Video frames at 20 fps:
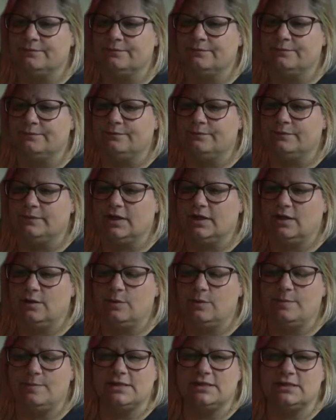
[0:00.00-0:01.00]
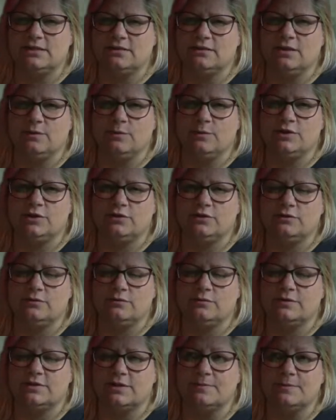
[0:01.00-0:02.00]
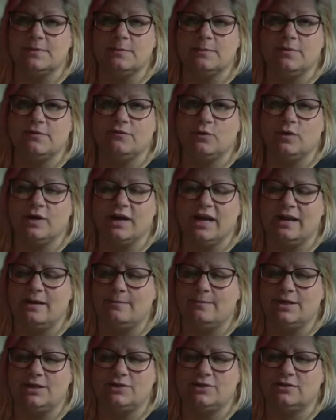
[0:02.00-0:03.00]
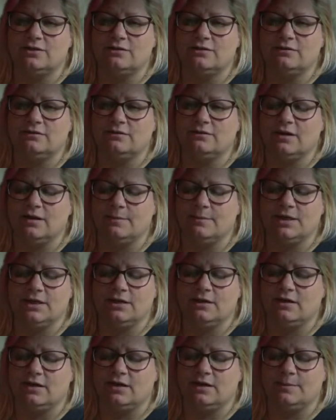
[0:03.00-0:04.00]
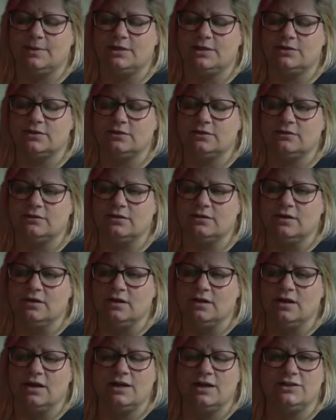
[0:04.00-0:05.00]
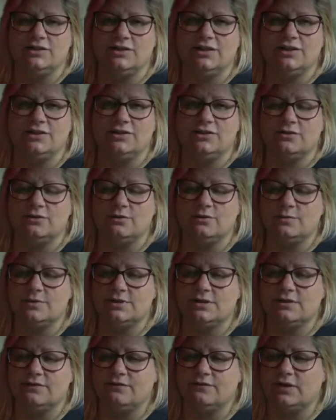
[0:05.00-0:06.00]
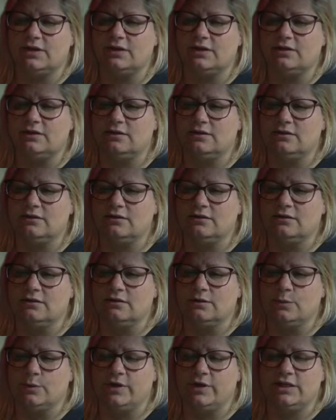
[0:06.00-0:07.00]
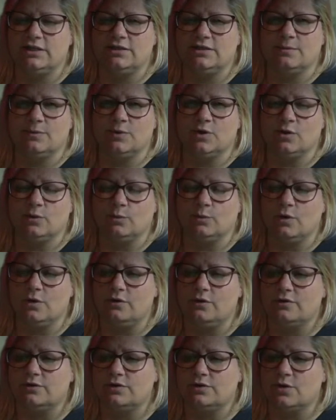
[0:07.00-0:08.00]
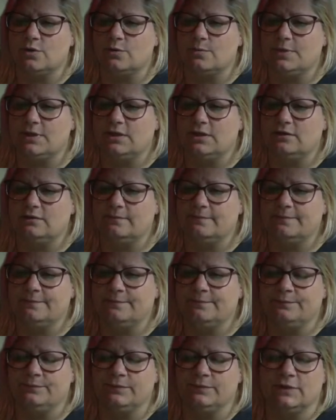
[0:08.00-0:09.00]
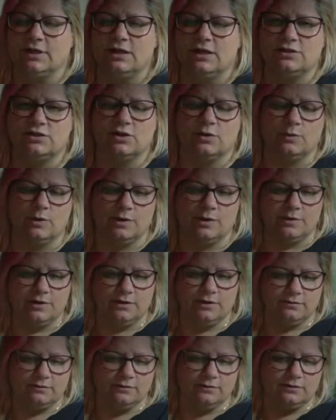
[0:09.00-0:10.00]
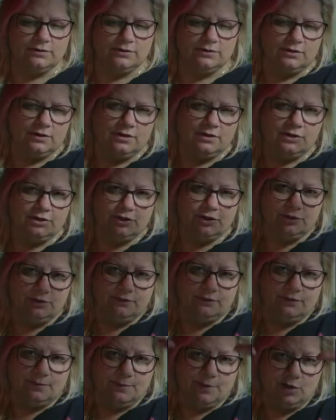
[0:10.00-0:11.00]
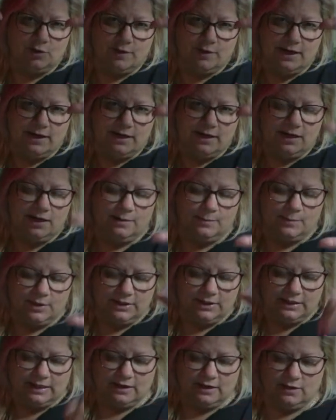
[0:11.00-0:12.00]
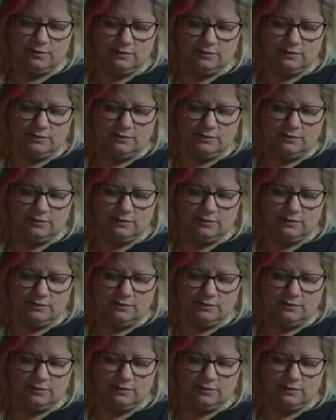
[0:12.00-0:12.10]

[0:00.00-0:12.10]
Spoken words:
Yeah, we basically would do something before animation. I mean, not animation. Digital was invented. We did something called rotoscoping. And so we would shoot from a crane camera down,